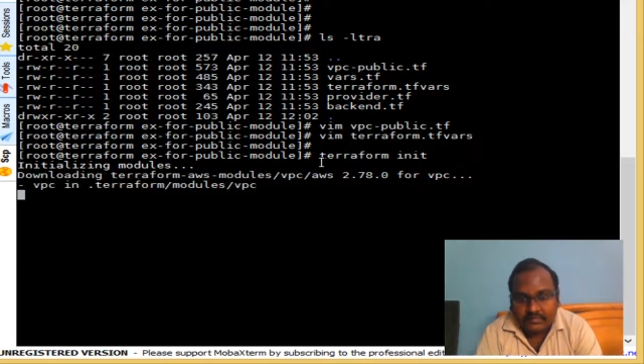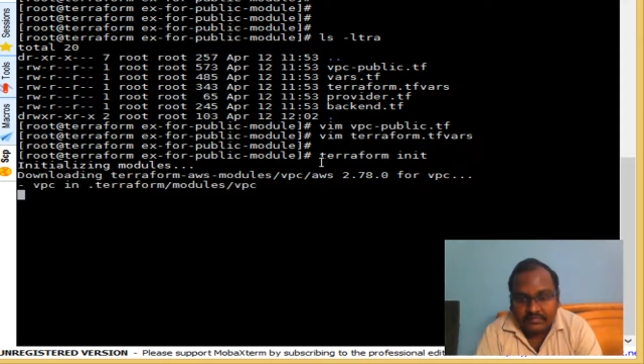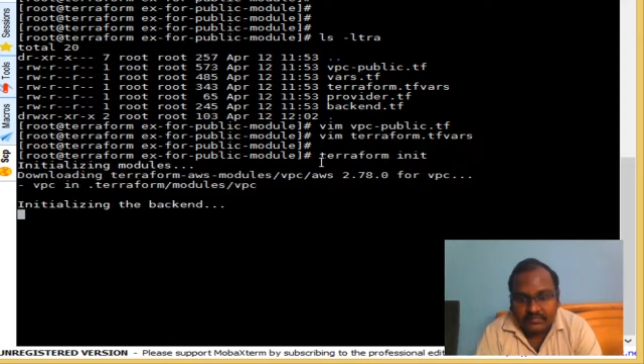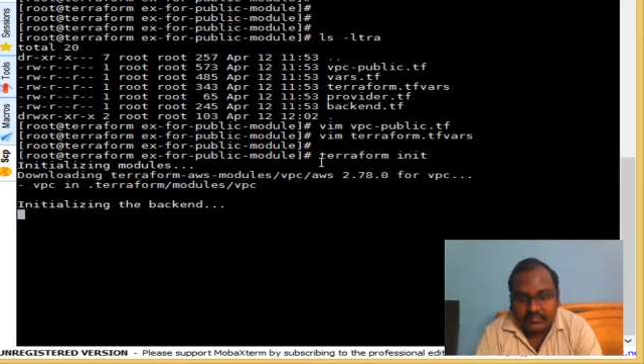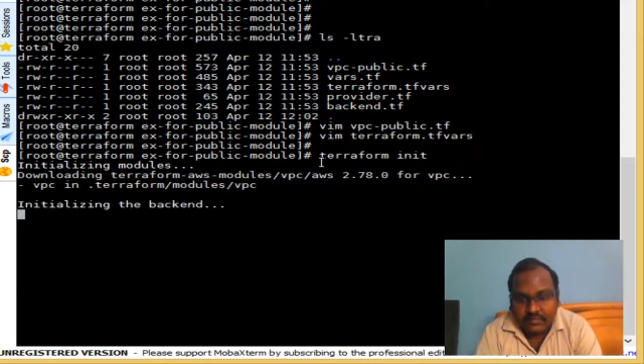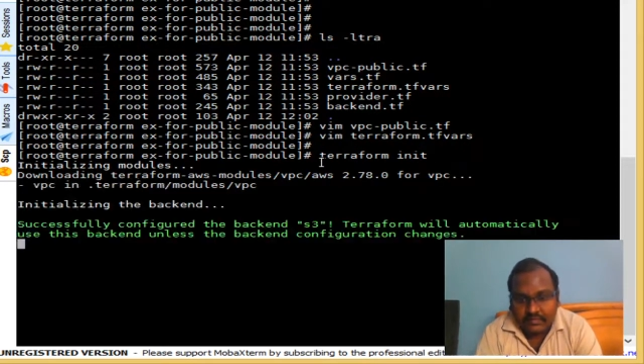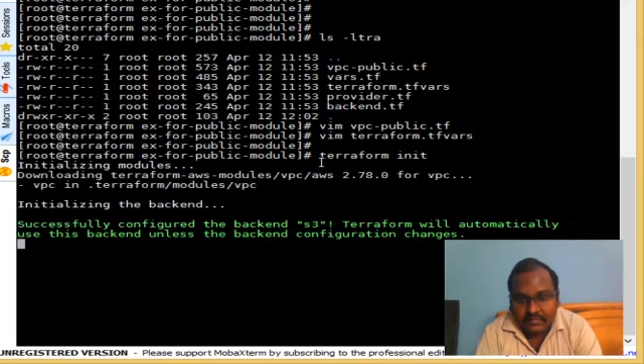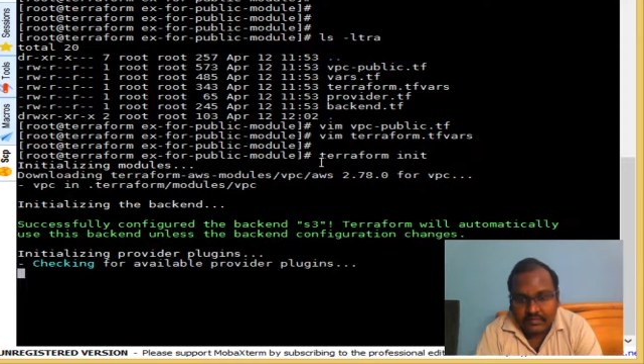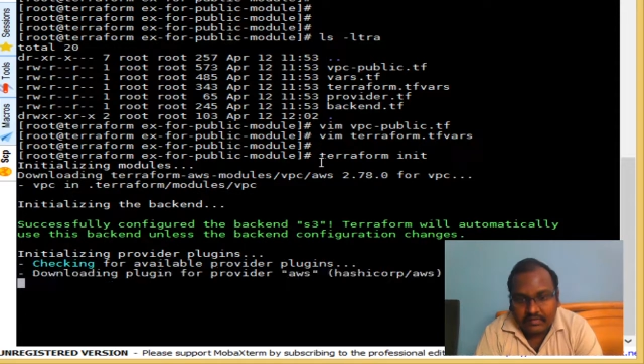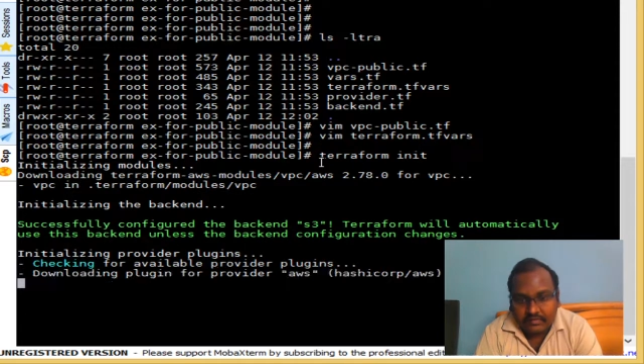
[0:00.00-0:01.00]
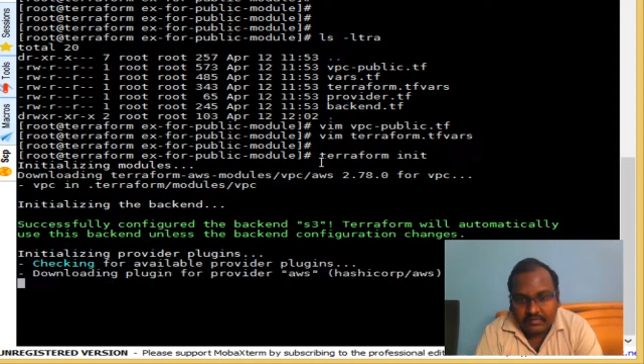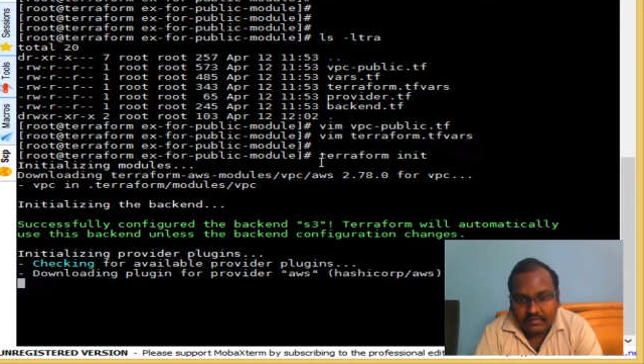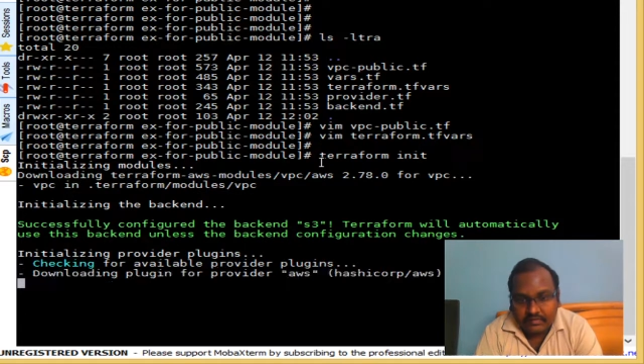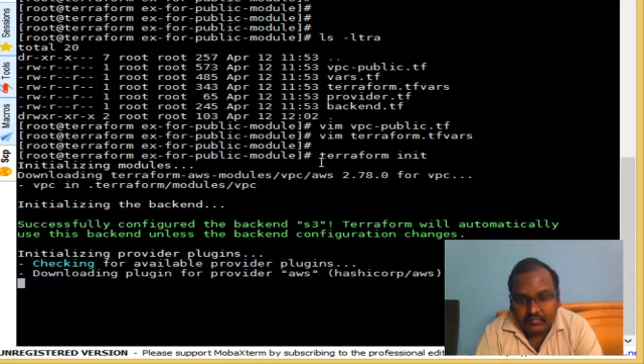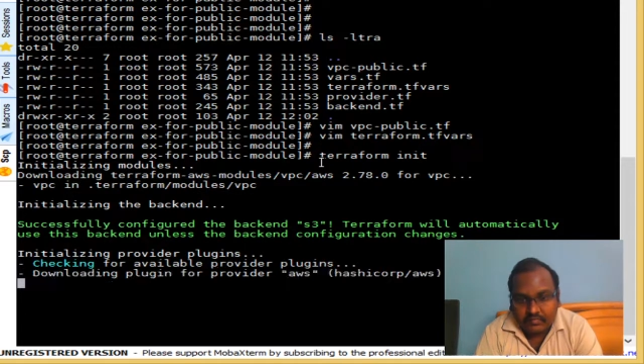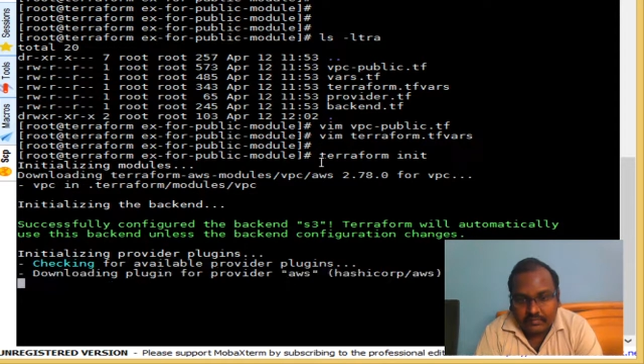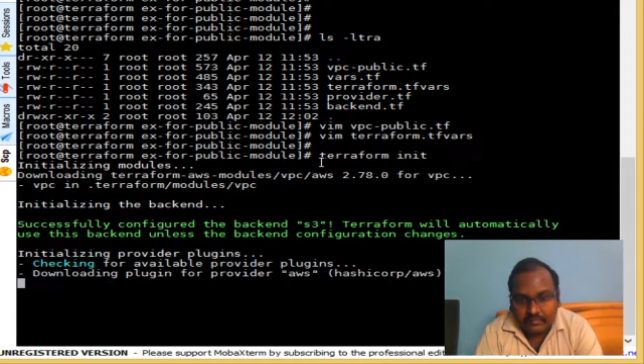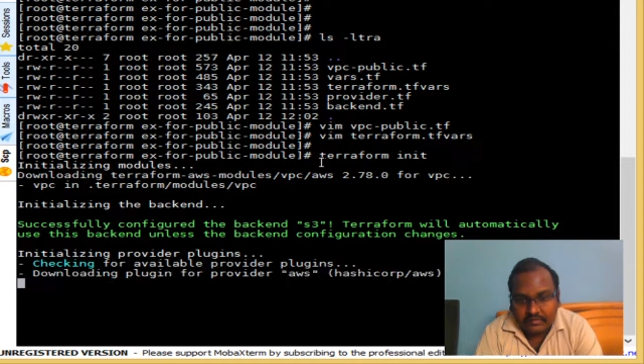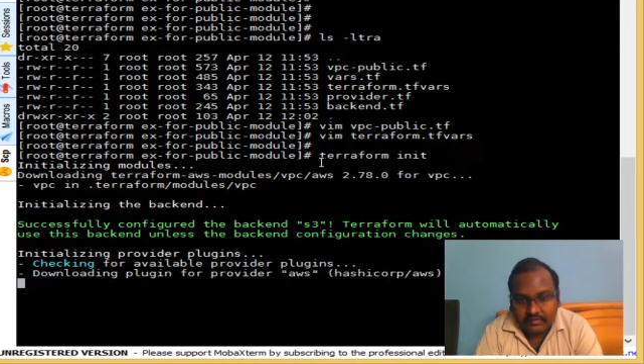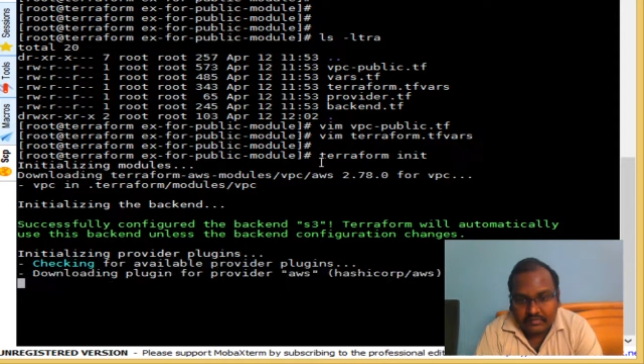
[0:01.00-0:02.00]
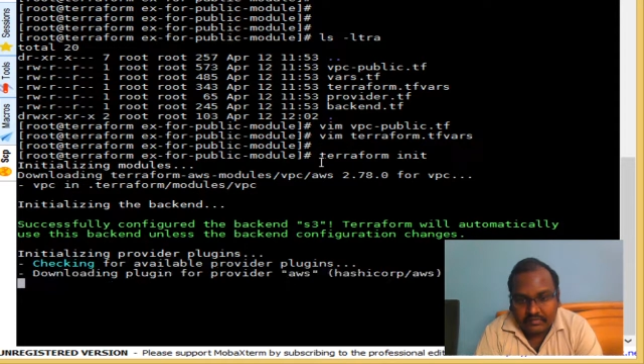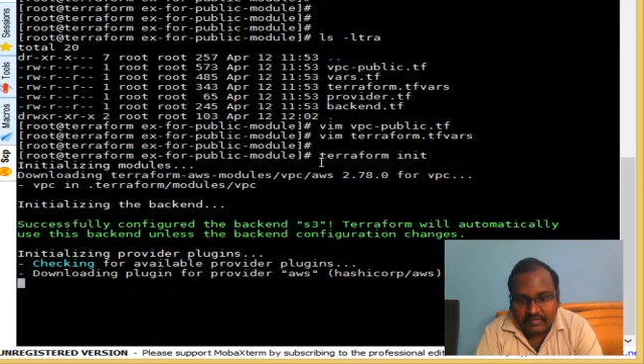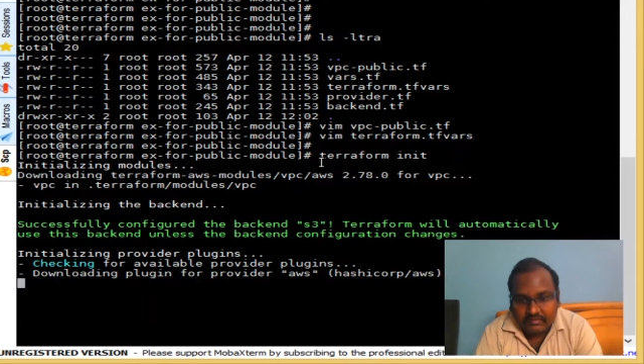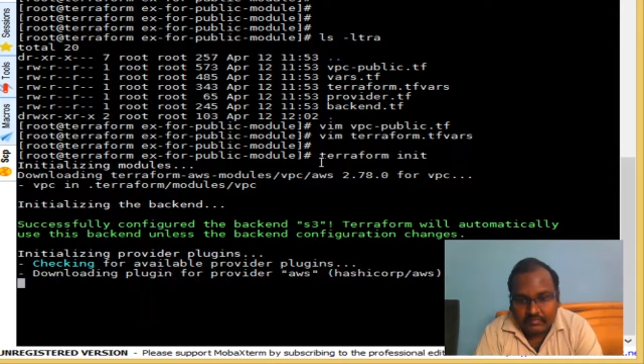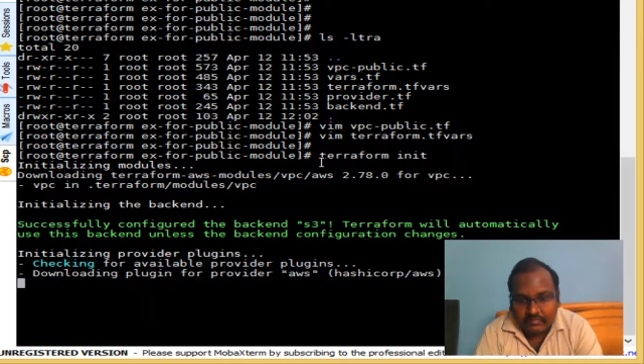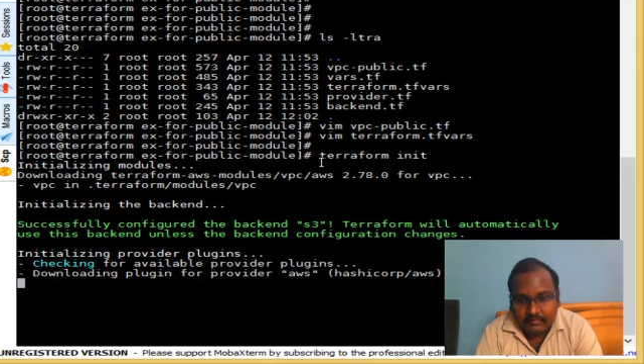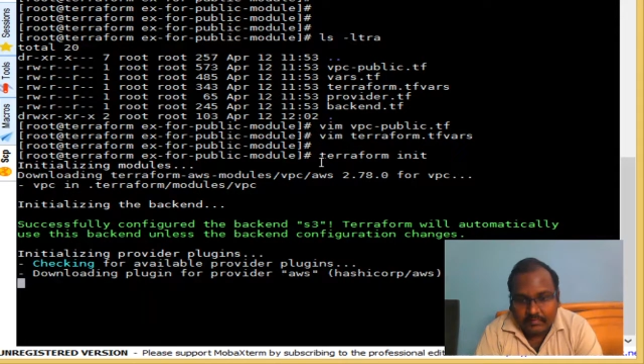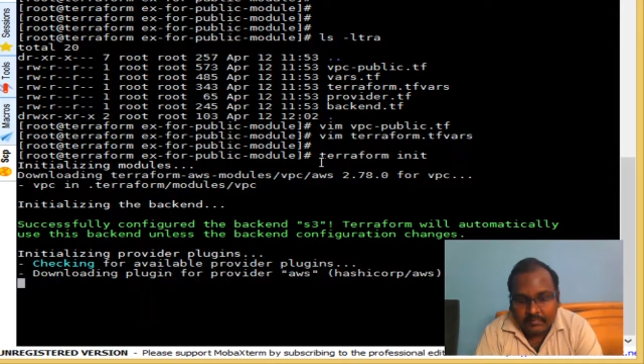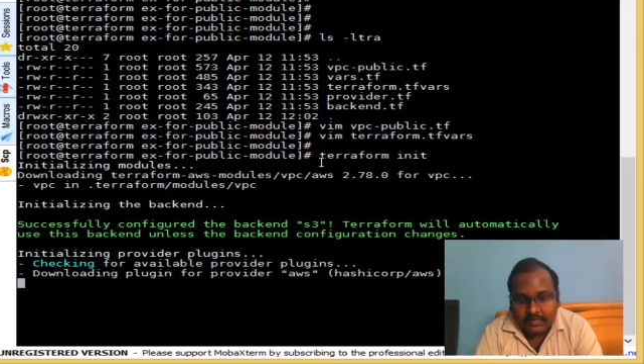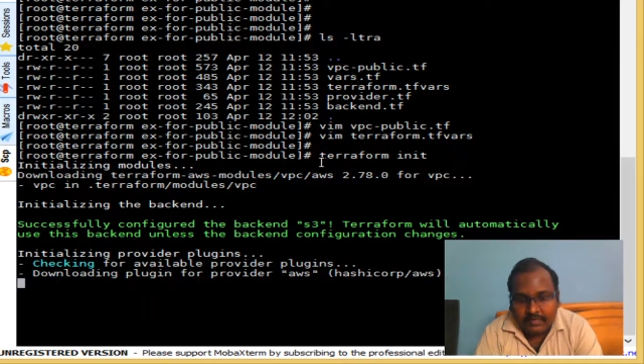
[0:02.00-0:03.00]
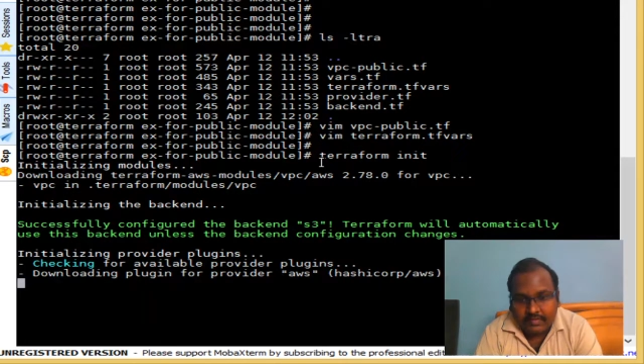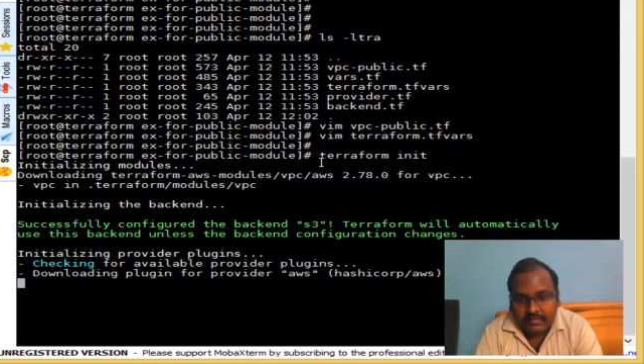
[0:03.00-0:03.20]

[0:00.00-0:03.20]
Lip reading: this very important thing to remember.